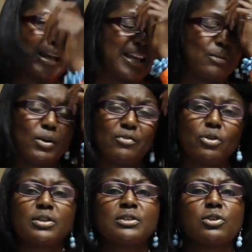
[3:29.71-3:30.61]
Get rid
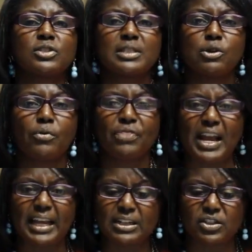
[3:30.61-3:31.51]
of your
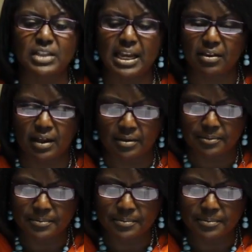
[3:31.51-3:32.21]
thinking stinking.